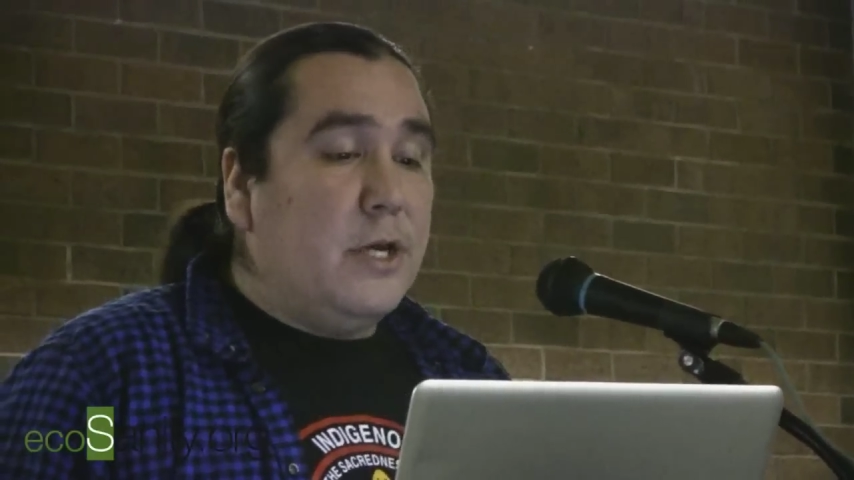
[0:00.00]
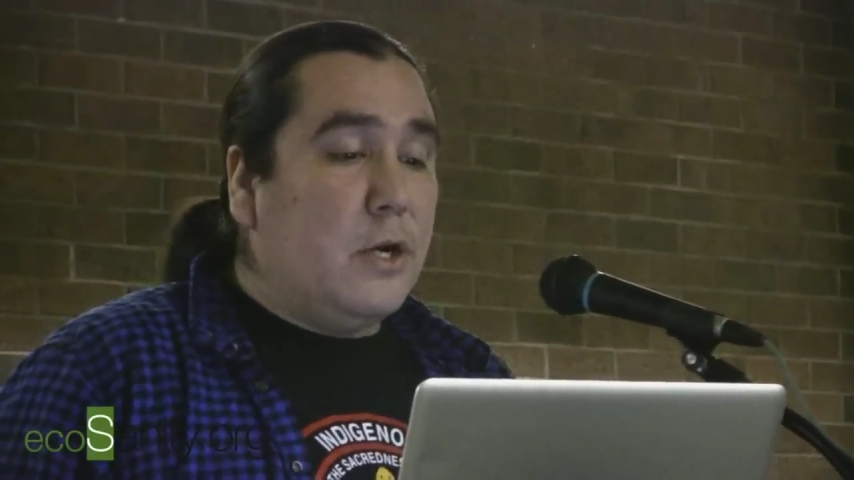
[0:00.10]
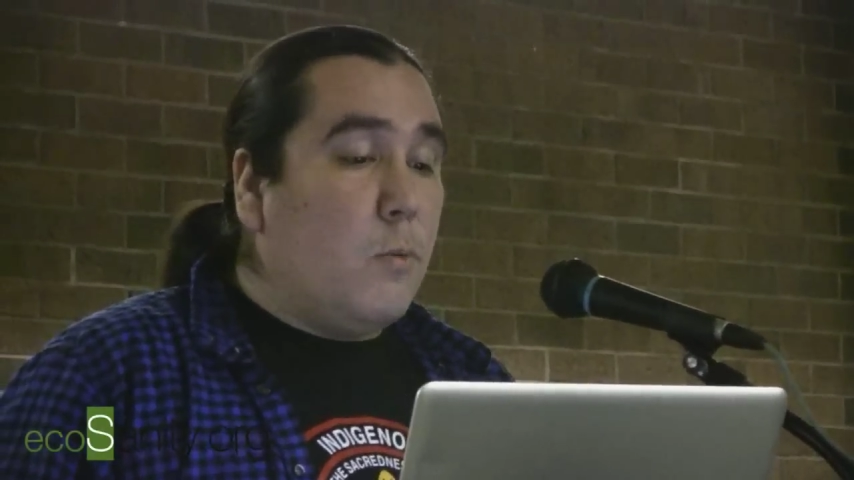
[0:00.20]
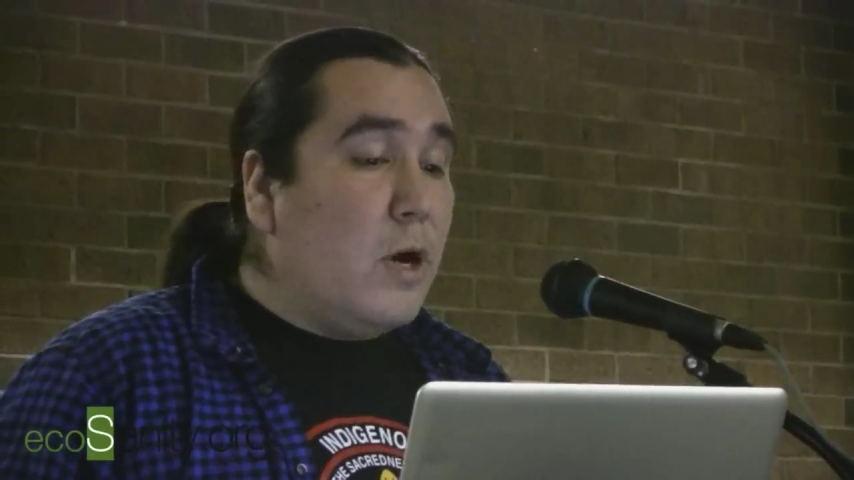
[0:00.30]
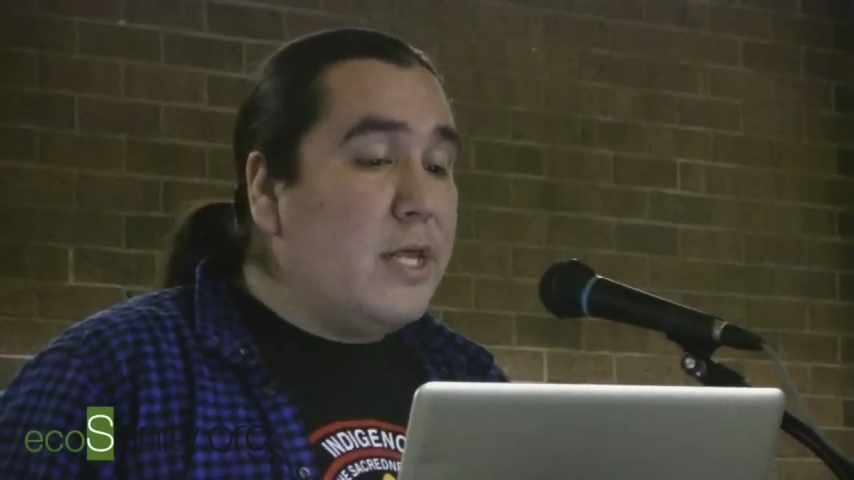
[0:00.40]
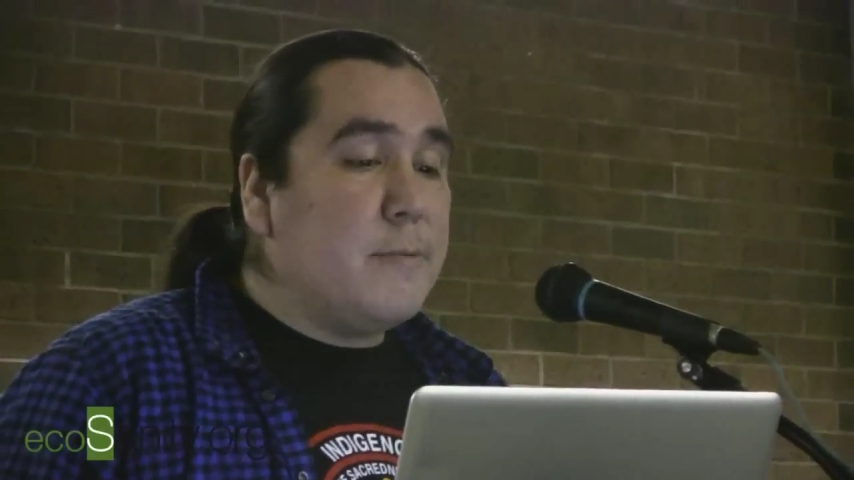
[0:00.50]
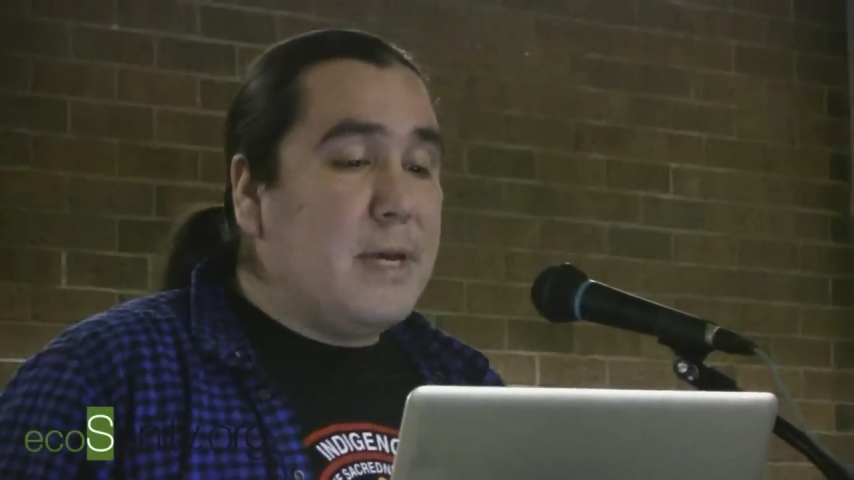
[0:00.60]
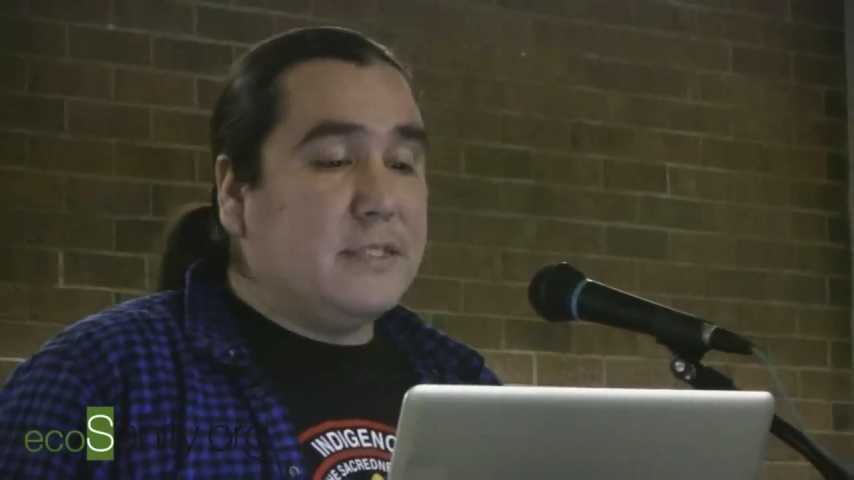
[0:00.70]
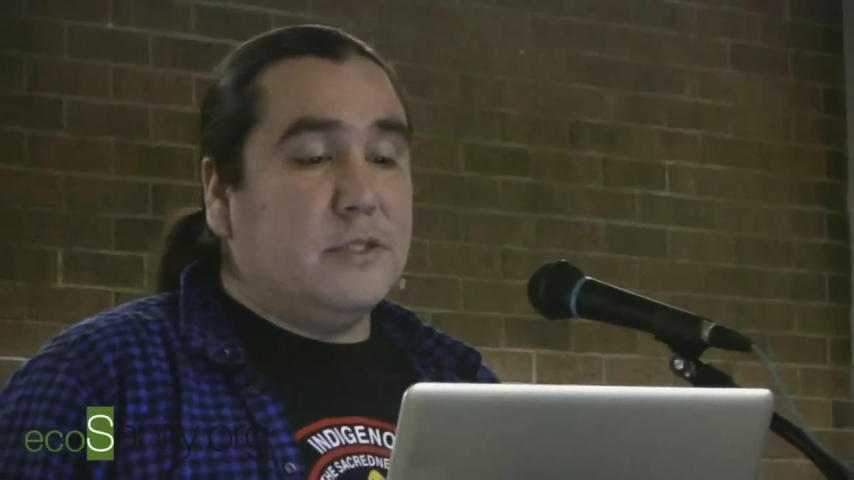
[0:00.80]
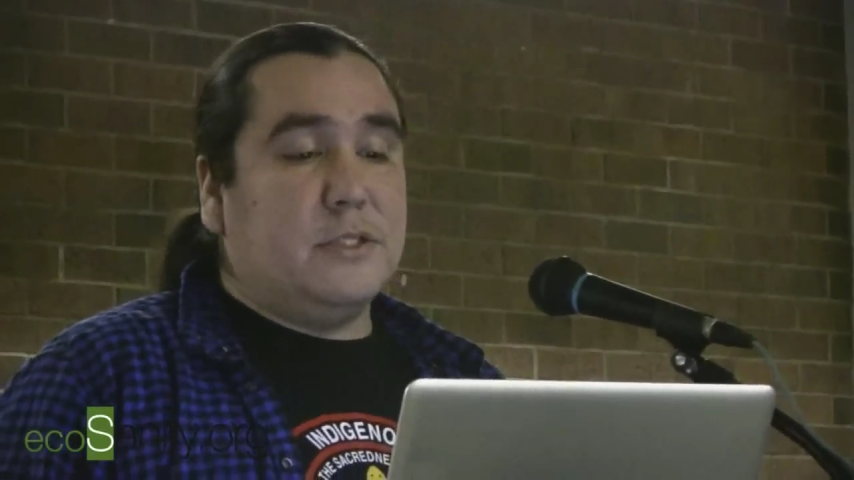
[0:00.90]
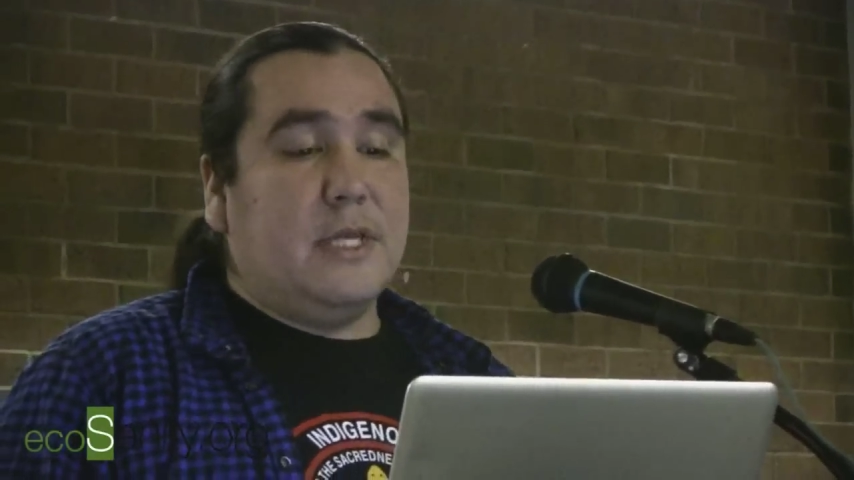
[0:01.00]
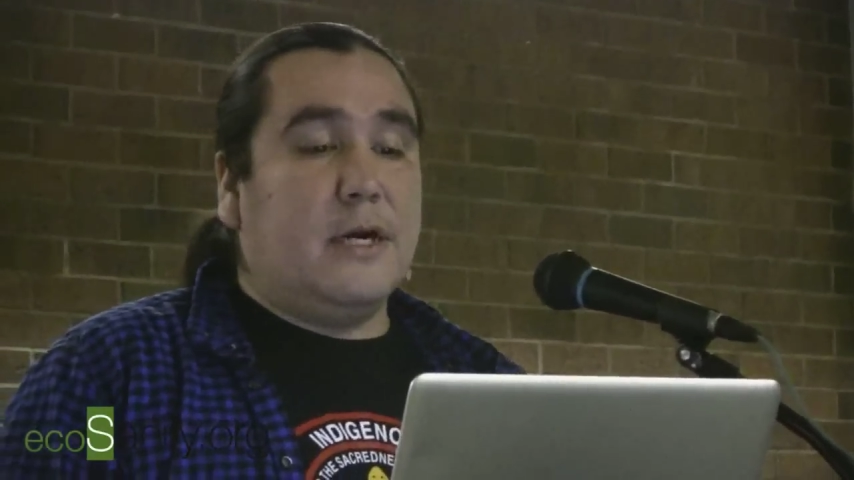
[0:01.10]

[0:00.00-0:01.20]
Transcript: you know, one of the messages that